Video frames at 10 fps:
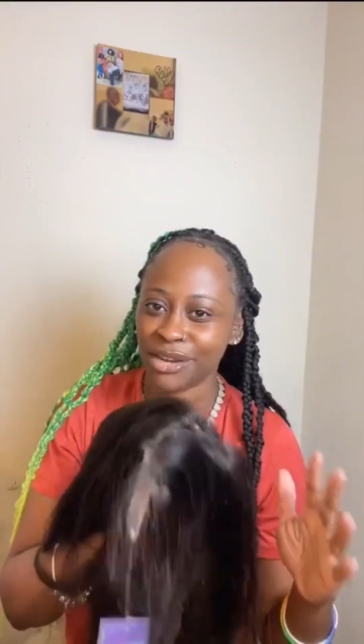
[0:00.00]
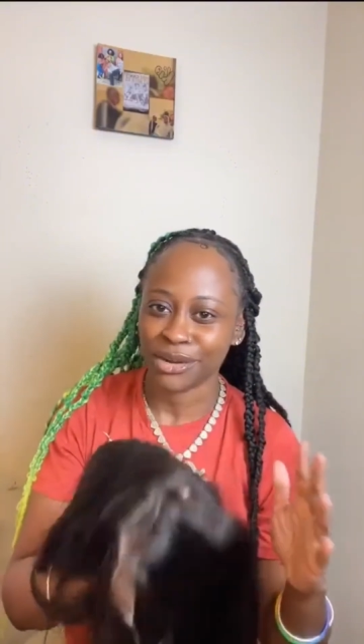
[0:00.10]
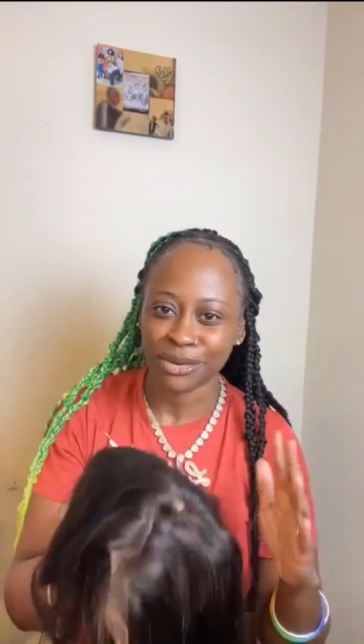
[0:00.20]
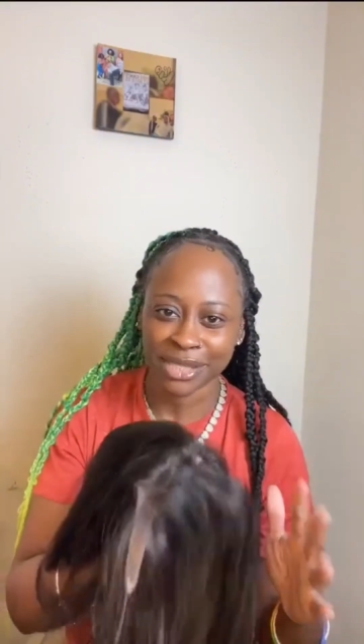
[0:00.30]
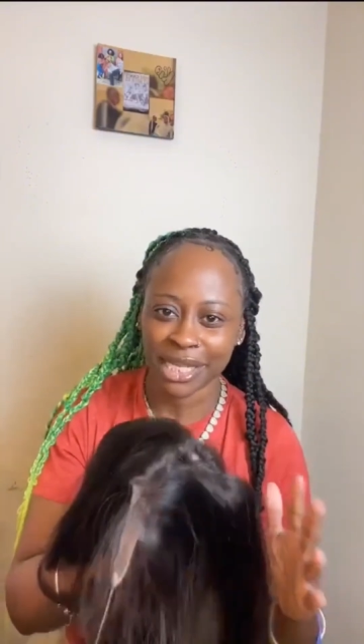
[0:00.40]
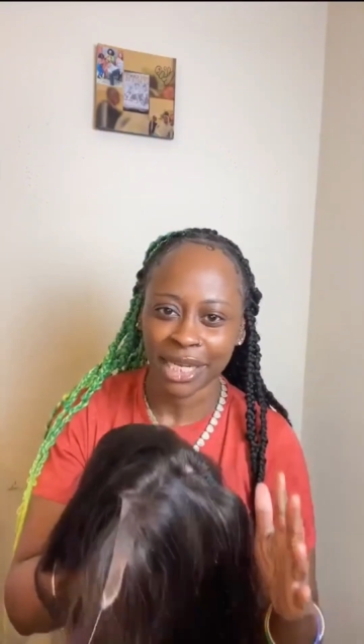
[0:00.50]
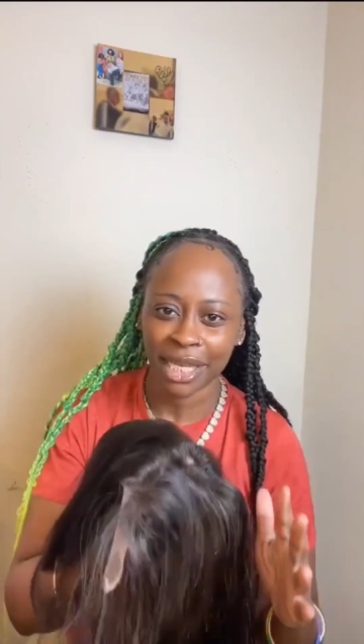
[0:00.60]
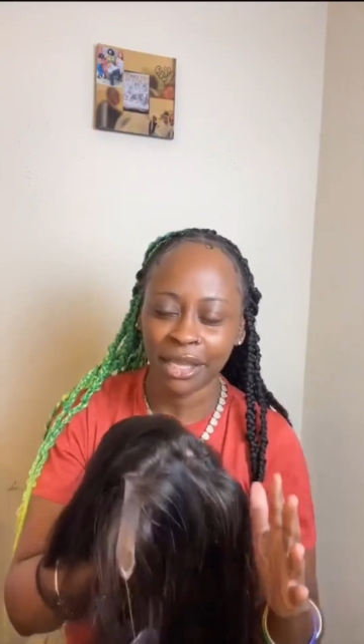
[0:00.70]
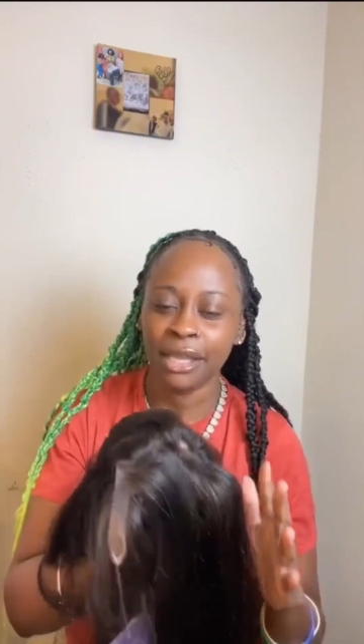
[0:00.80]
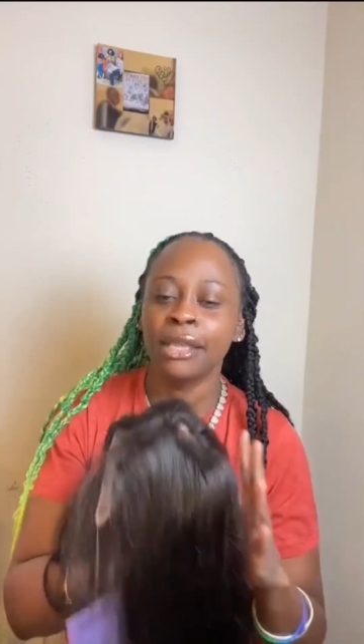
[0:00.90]
curls in
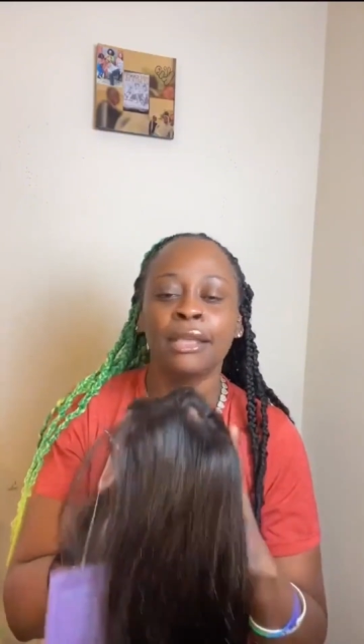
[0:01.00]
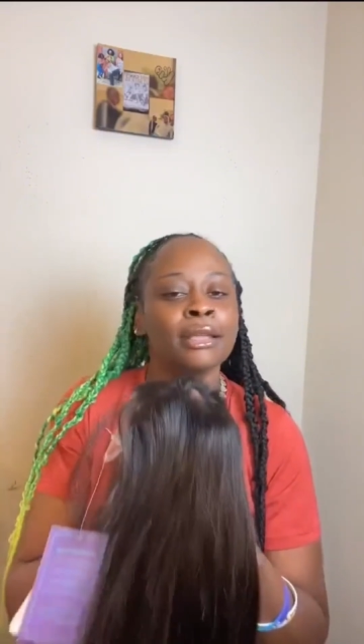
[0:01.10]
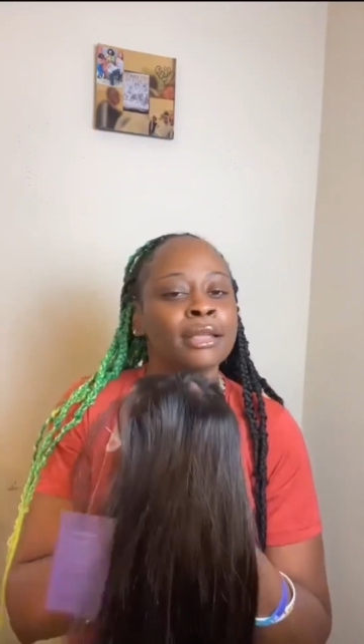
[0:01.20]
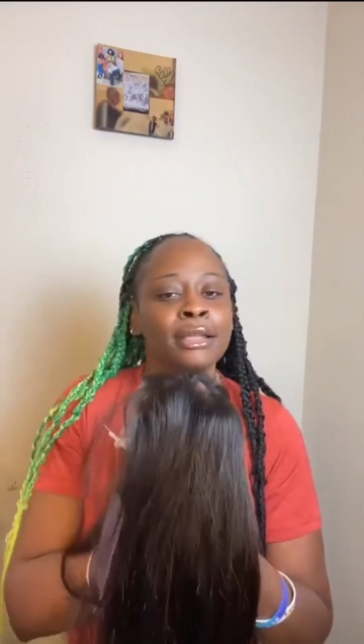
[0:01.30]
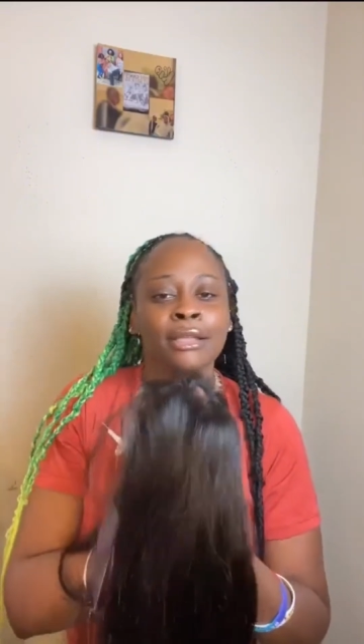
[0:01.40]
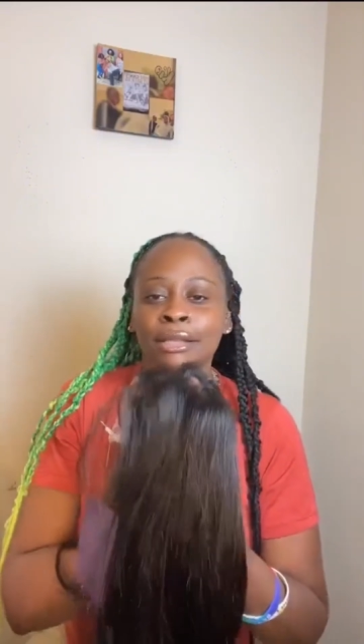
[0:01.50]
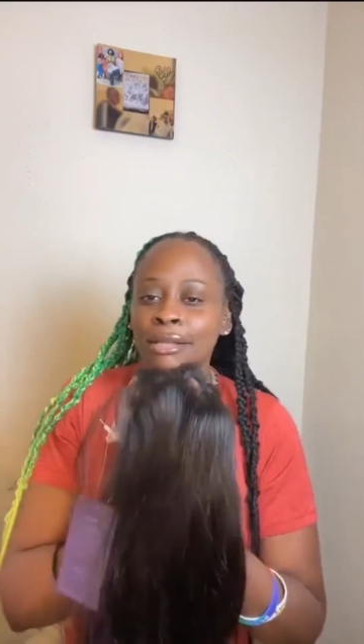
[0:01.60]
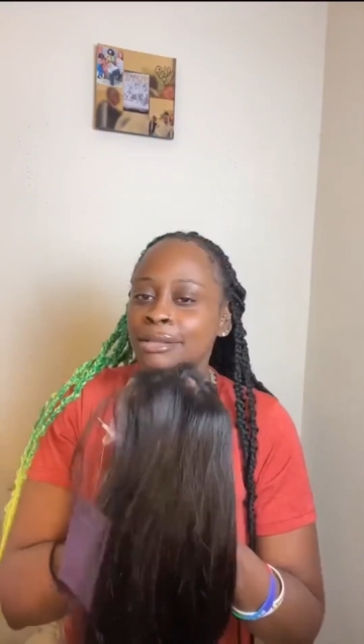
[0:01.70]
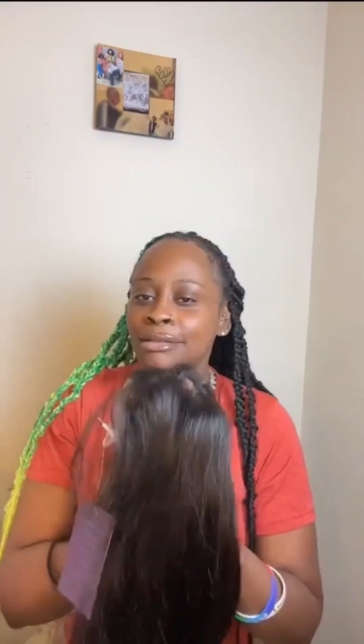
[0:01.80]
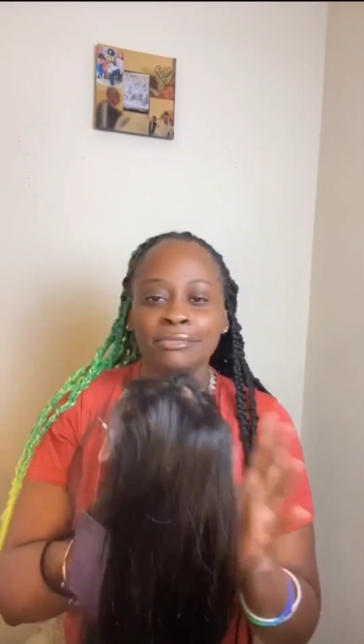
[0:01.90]
it.
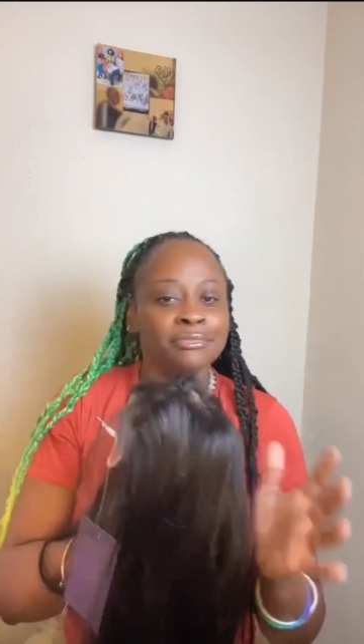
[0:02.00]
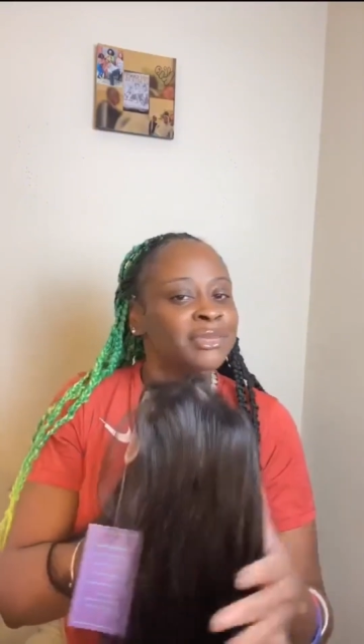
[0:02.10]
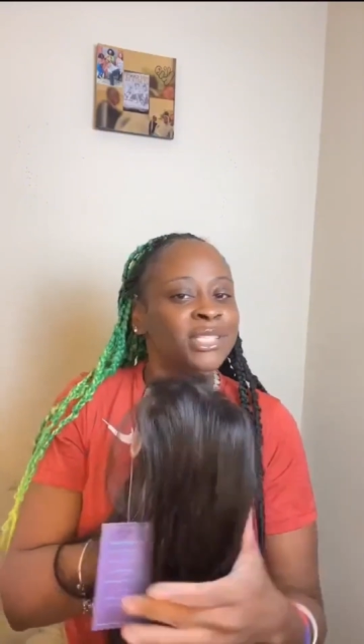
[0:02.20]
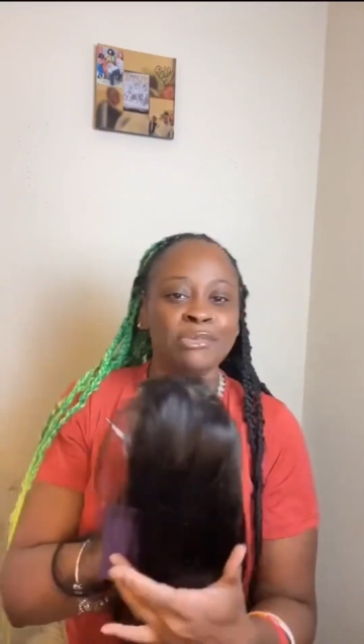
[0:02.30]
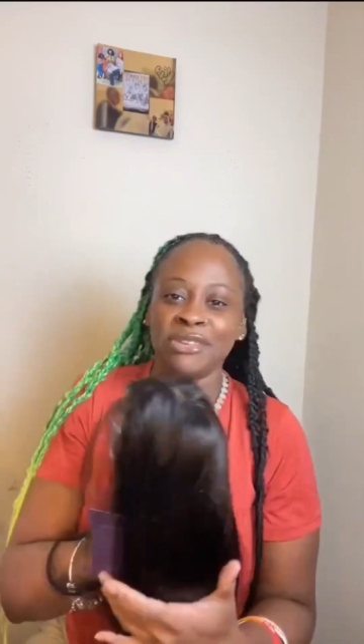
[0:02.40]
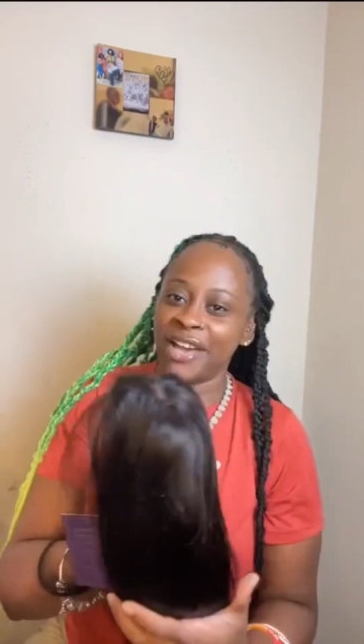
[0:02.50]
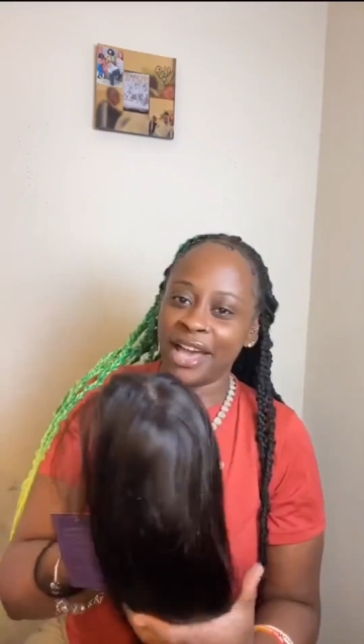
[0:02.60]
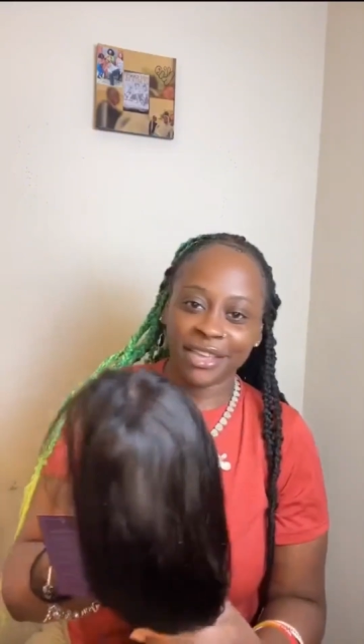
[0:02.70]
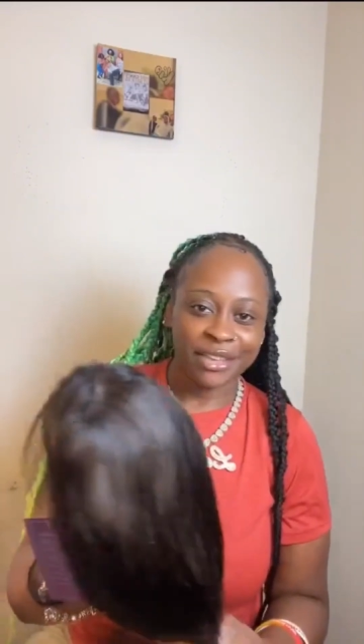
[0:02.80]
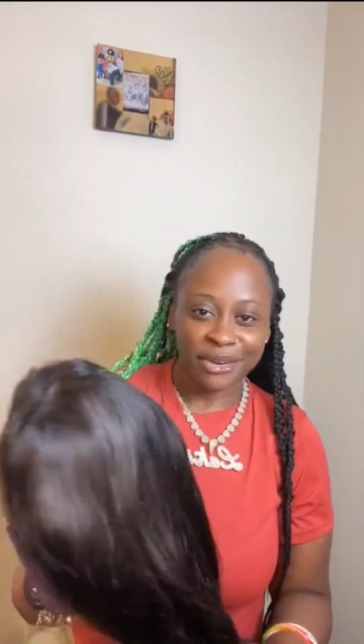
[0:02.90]
It's gonna be
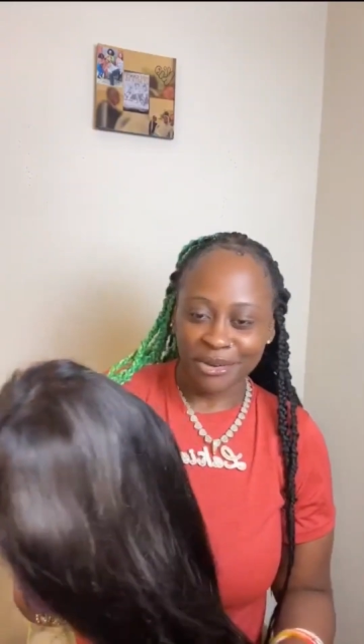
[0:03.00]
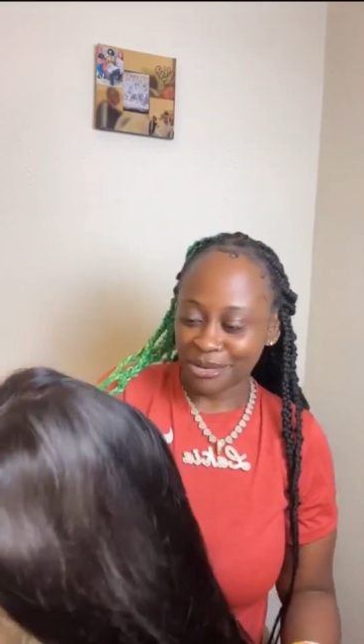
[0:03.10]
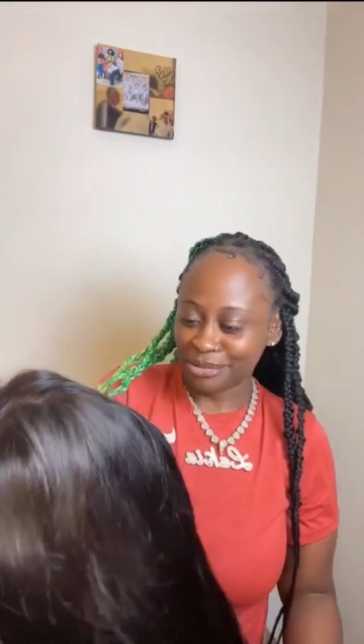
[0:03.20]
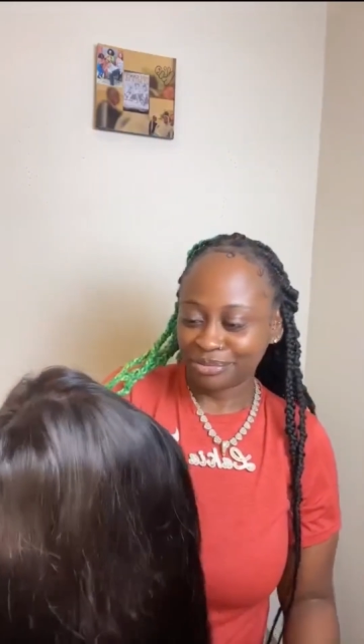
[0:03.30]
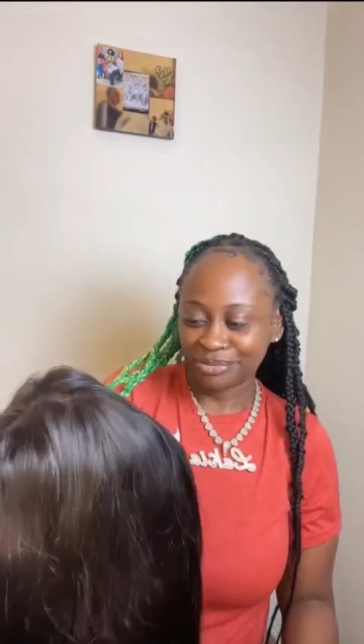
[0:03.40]
fire, y'all.